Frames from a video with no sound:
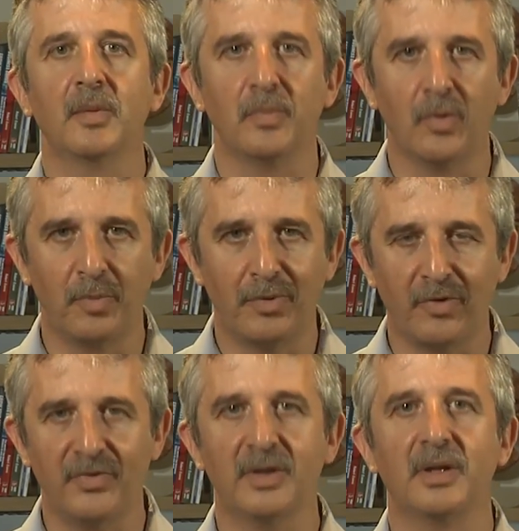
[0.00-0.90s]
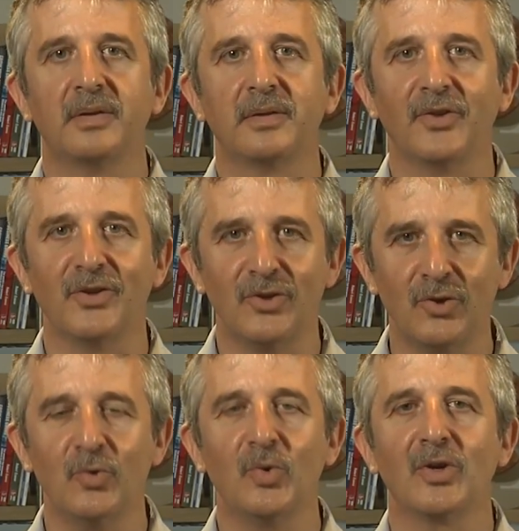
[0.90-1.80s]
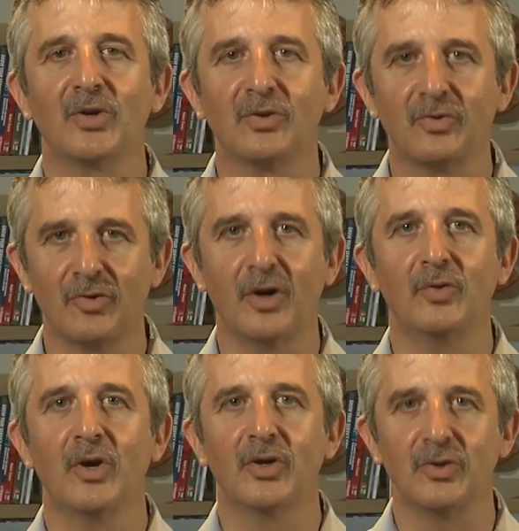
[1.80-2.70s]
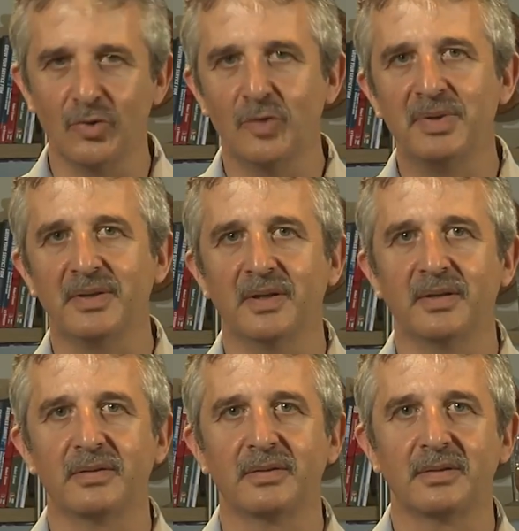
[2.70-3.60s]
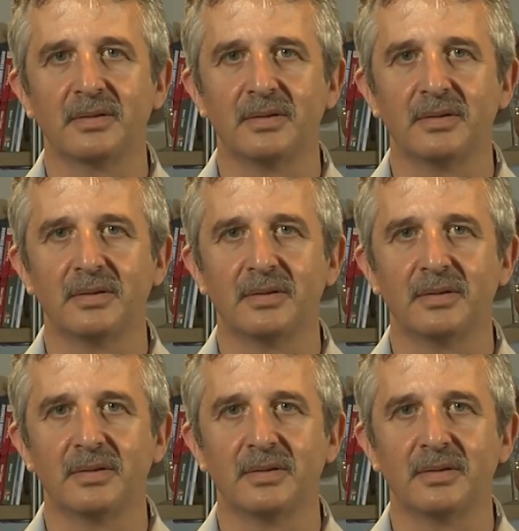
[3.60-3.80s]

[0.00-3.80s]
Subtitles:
more profit, so that you can grow your business.